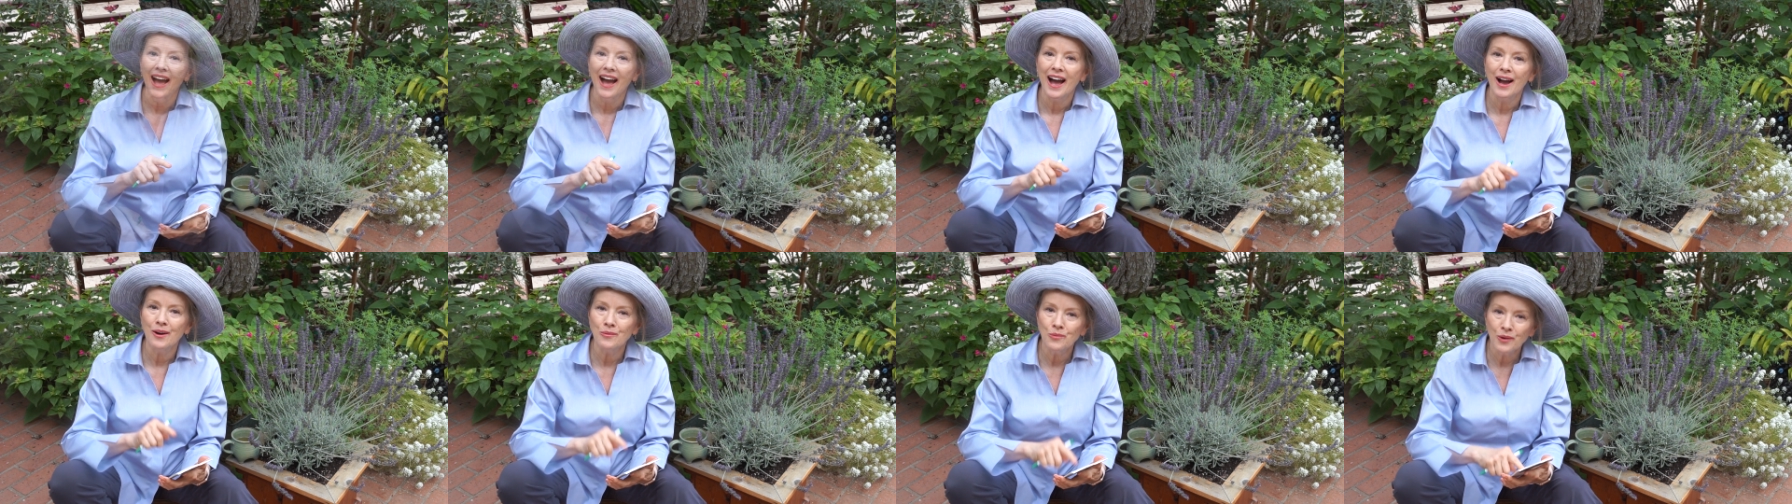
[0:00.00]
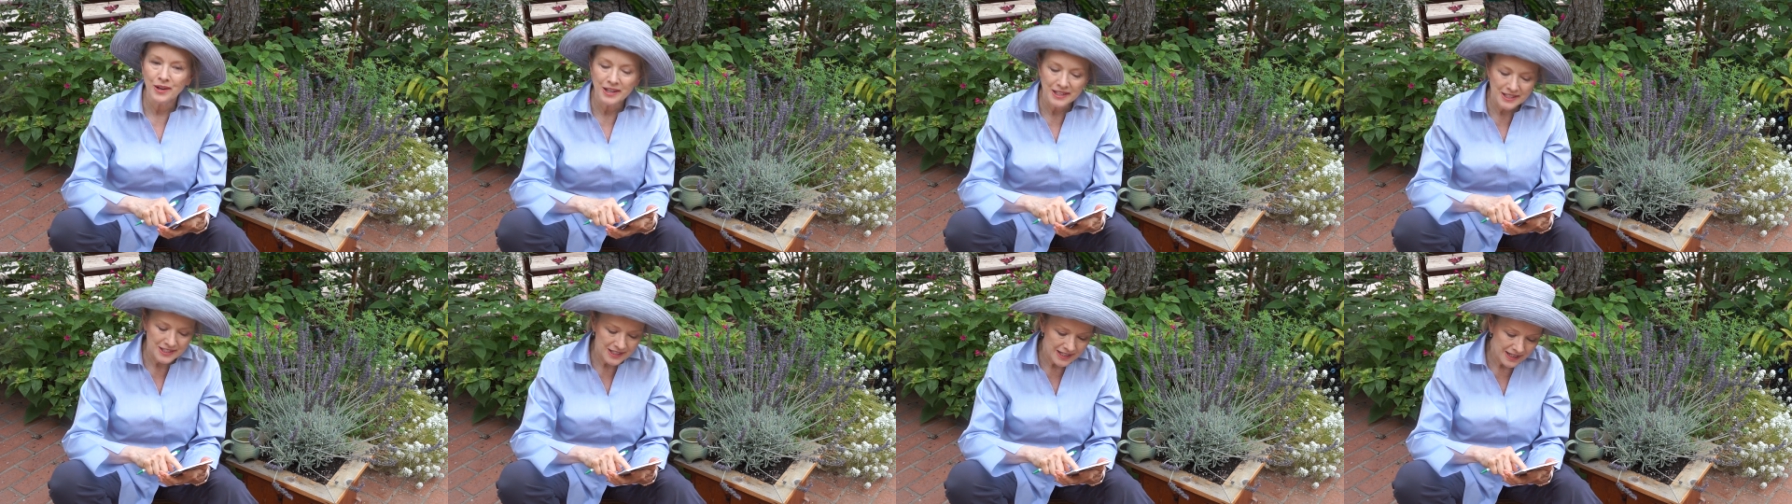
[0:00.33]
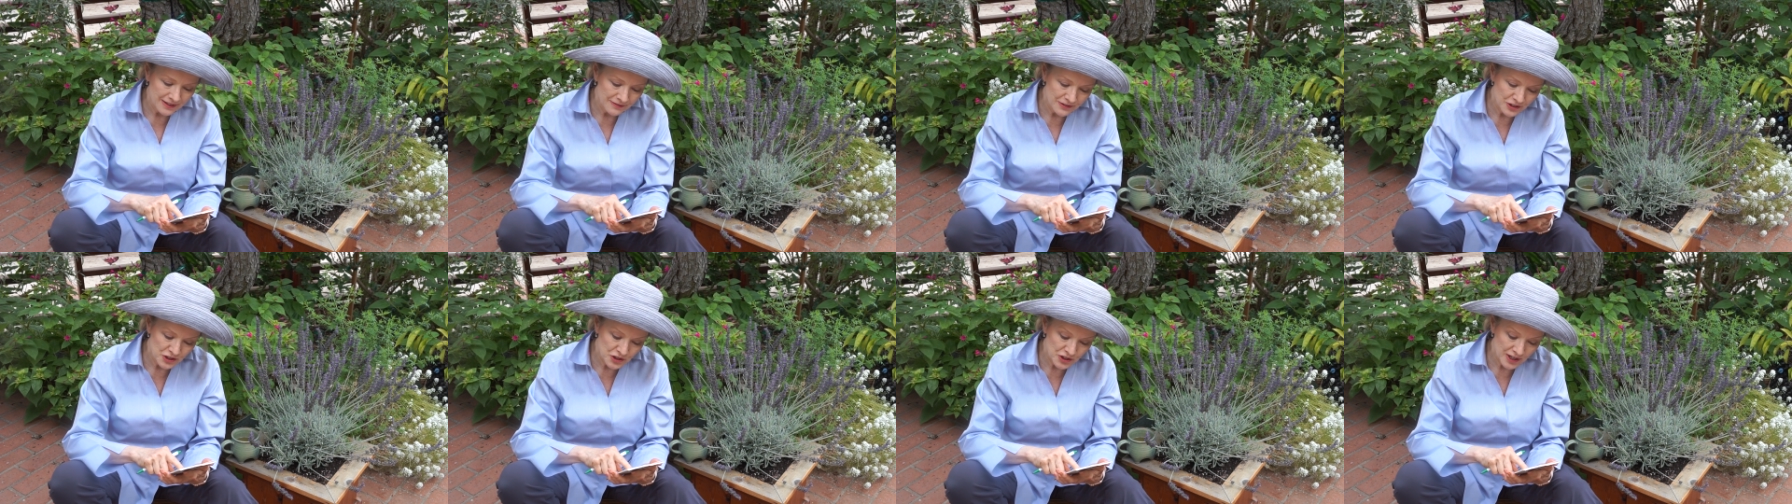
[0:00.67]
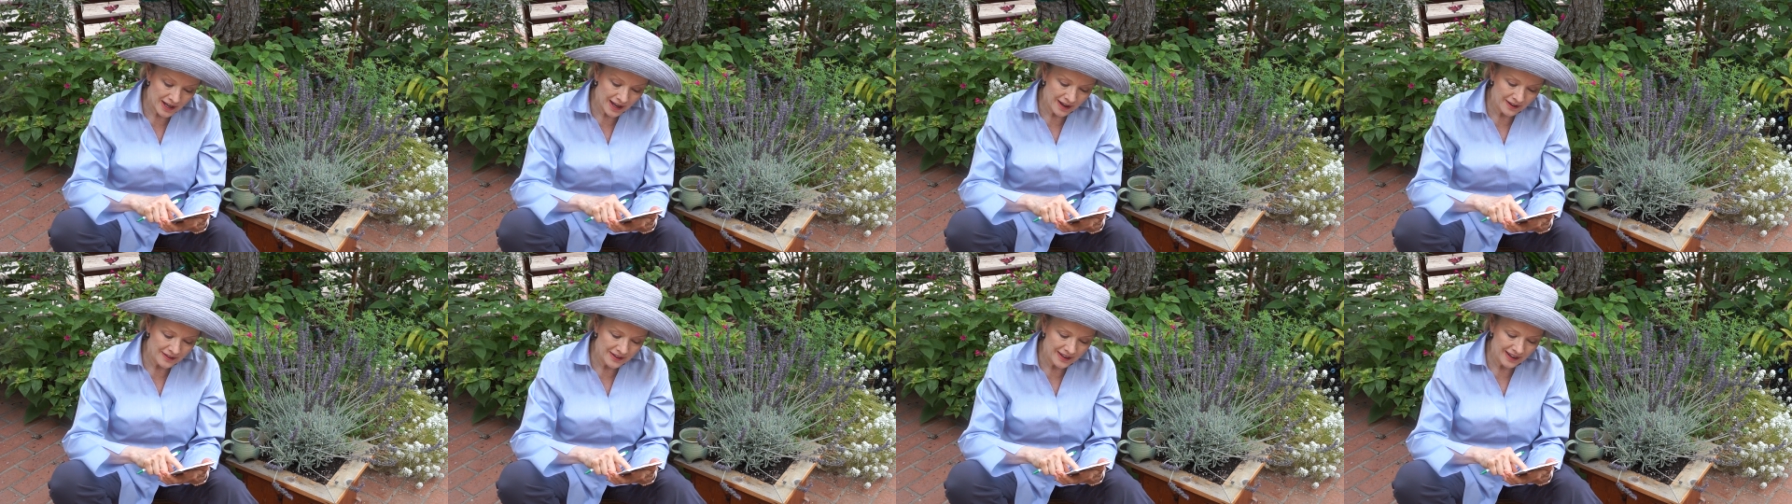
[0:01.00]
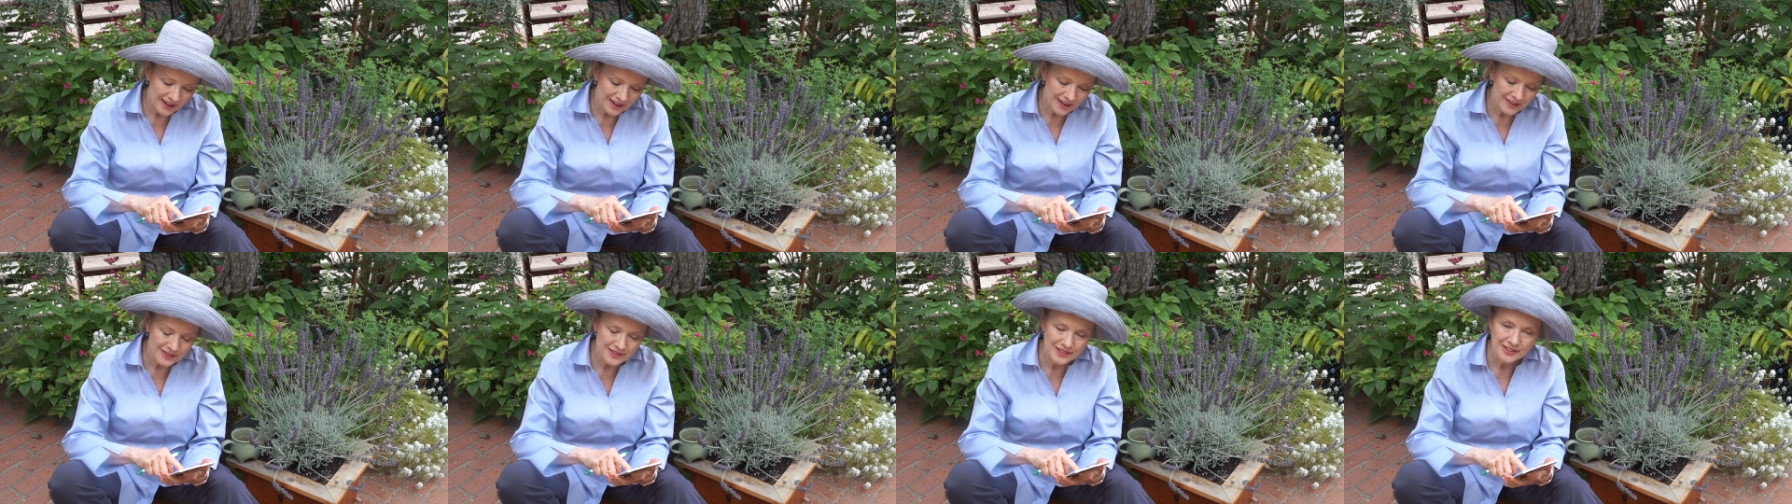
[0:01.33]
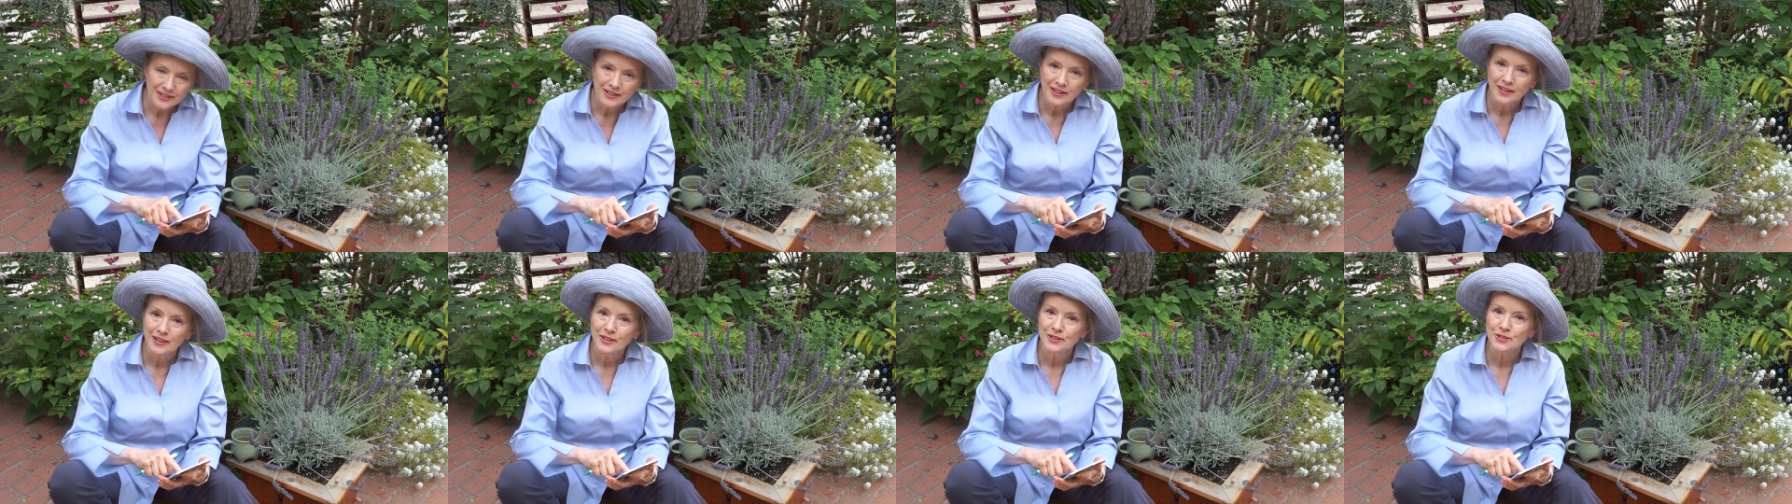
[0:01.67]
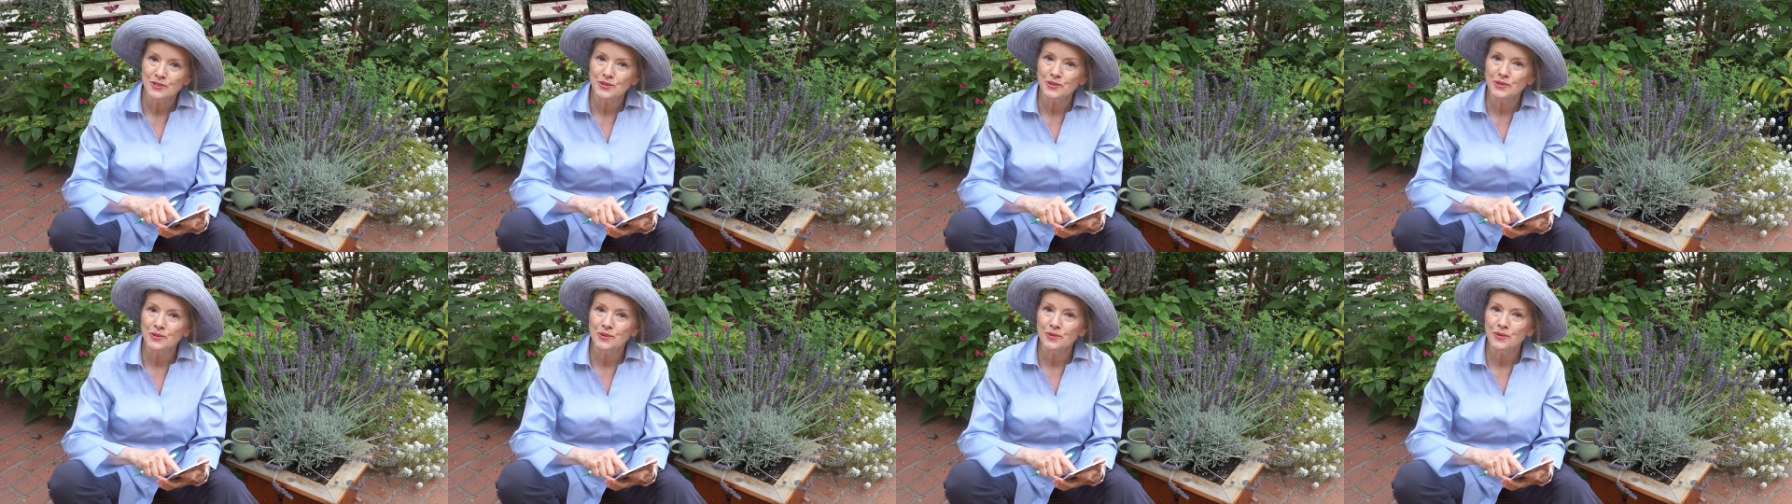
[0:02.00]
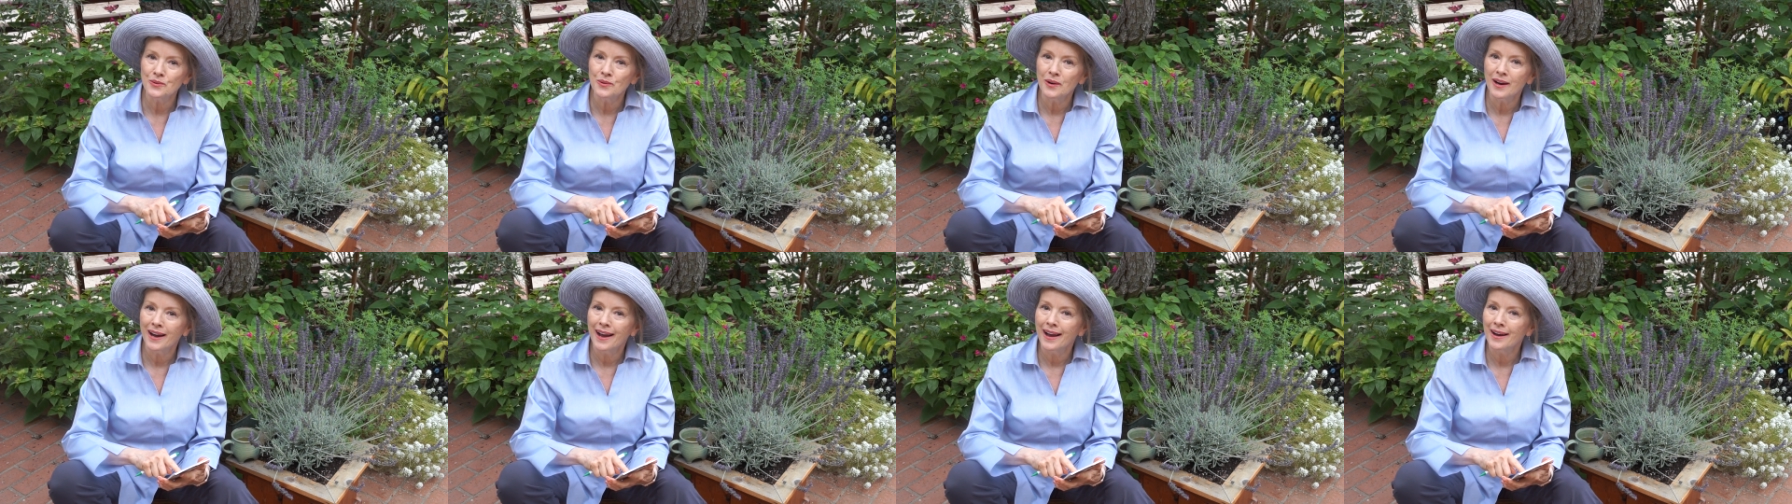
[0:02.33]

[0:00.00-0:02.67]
I wanted to give a shout out to